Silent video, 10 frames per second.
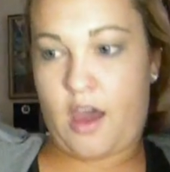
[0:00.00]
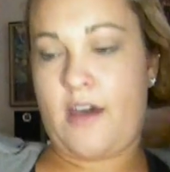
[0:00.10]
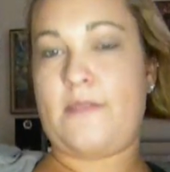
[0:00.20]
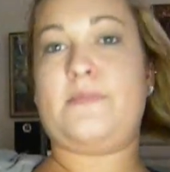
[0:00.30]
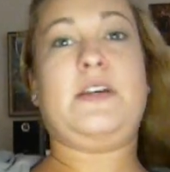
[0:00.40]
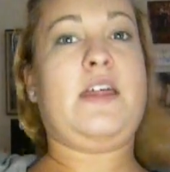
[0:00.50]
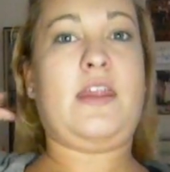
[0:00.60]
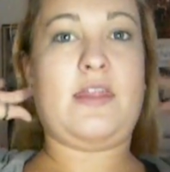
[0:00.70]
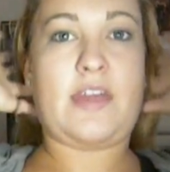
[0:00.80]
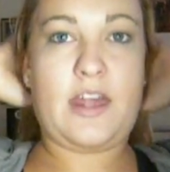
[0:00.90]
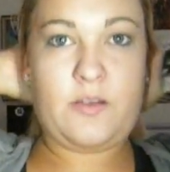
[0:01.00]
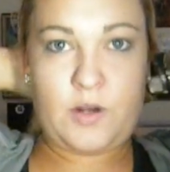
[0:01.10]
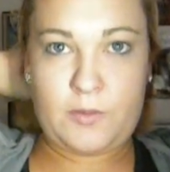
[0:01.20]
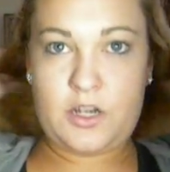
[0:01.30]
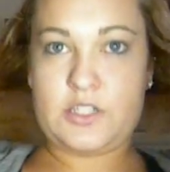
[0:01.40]

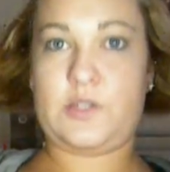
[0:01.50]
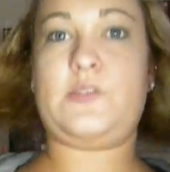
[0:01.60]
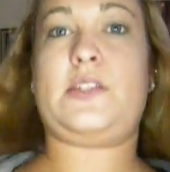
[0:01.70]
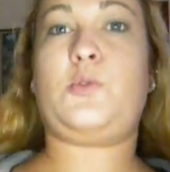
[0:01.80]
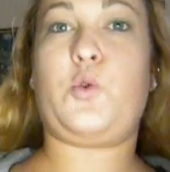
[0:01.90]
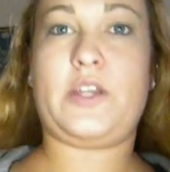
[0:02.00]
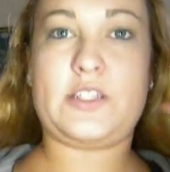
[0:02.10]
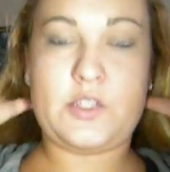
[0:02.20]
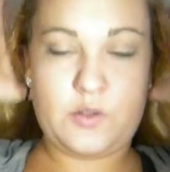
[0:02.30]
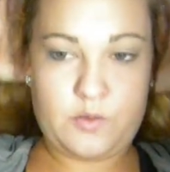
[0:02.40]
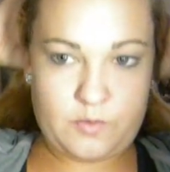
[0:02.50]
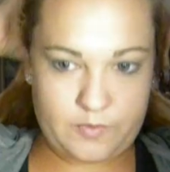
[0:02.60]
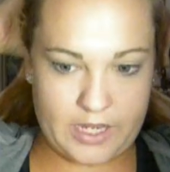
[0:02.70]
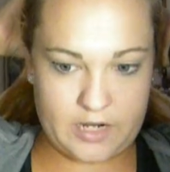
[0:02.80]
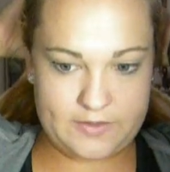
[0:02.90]
Then what I'm going to do is I'm going to